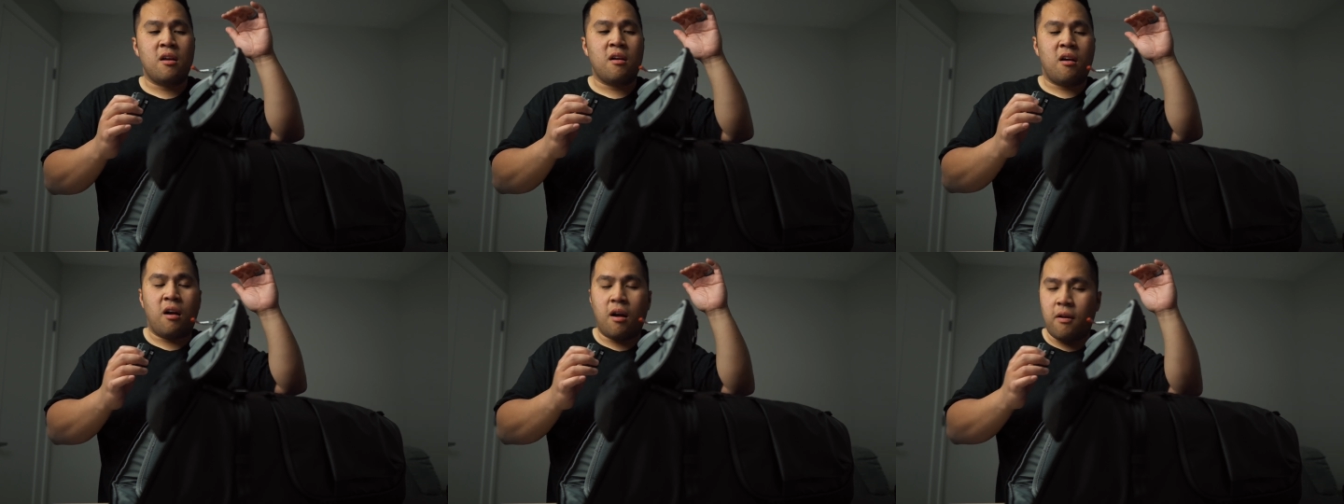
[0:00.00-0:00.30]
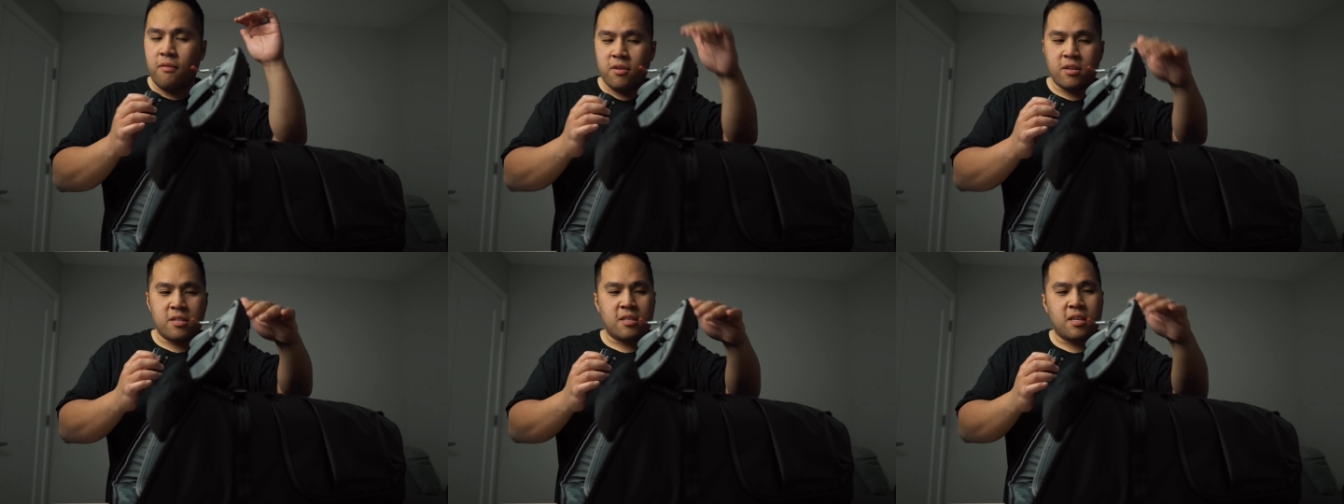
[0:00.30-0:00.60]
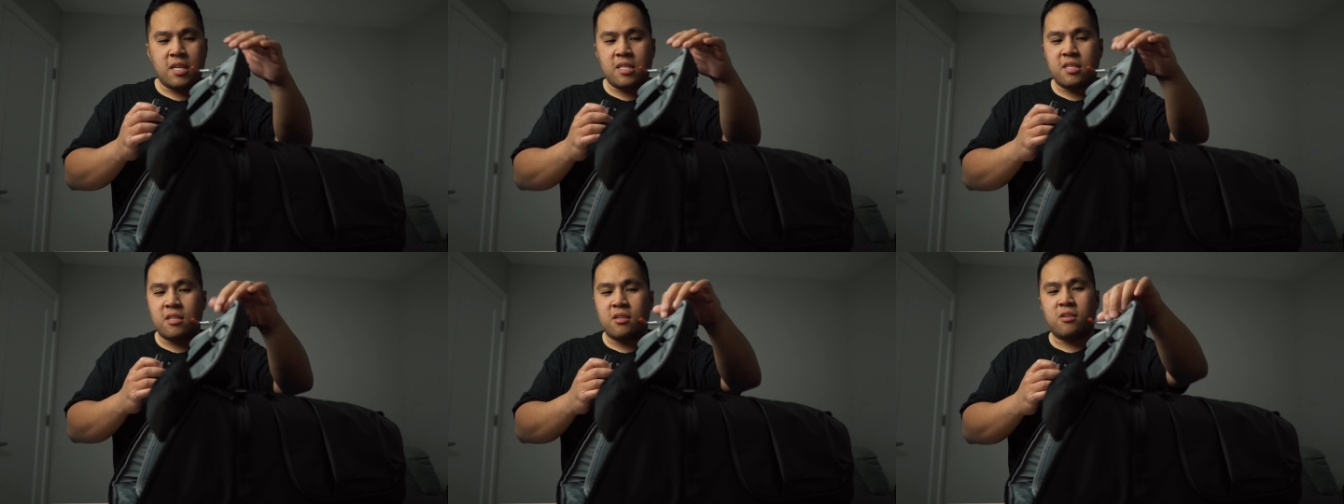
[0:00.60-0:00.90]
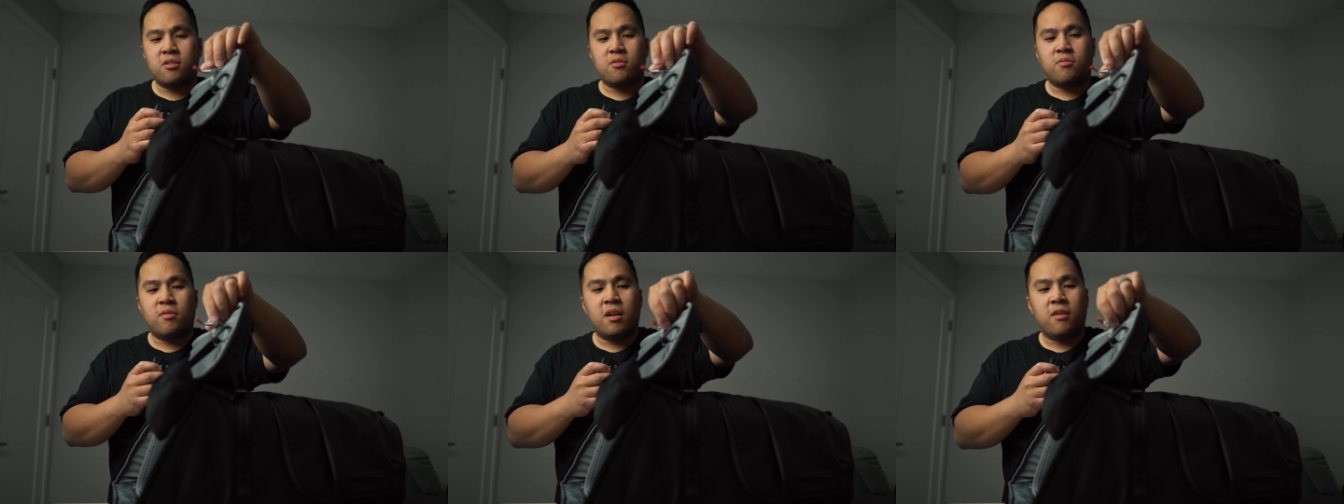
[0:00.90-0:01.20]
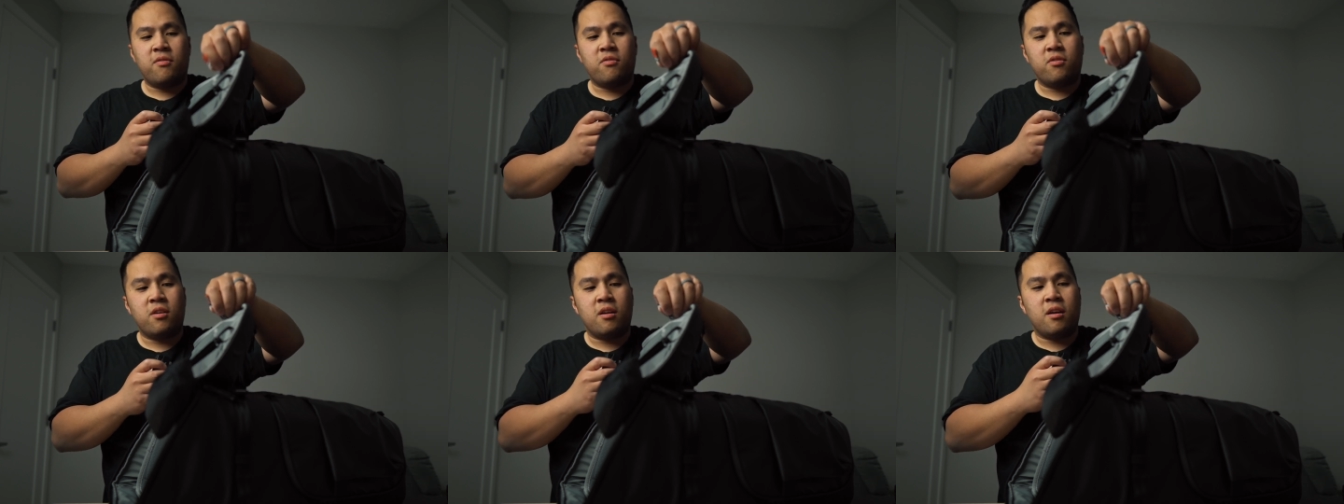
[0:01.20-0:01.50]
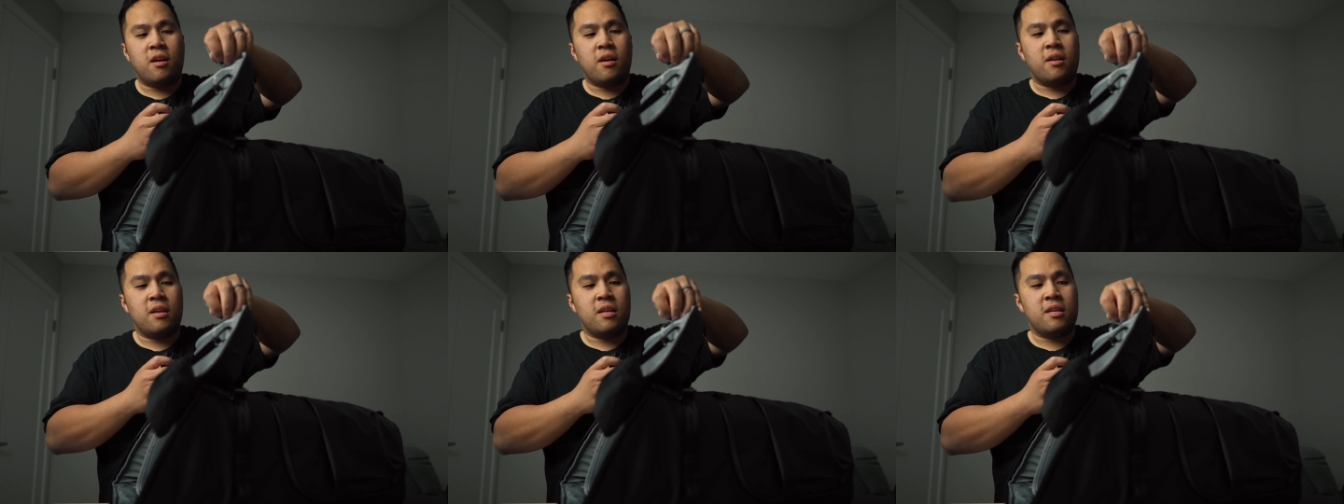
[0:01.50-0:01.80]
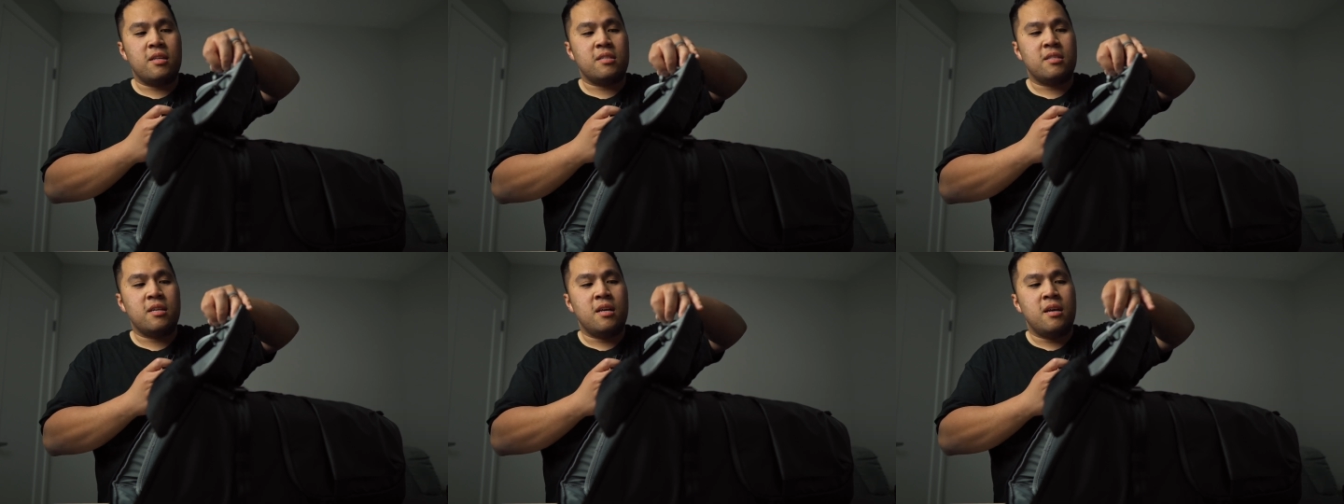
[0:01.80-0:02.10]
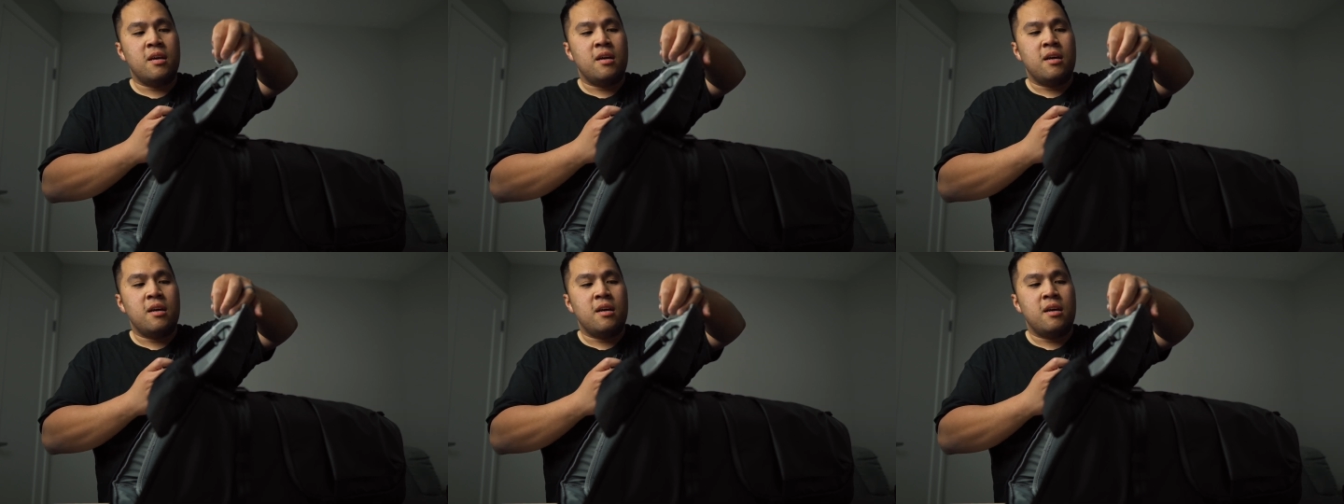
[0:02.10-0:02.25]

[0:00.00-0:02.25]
cover sensors, whatever it is.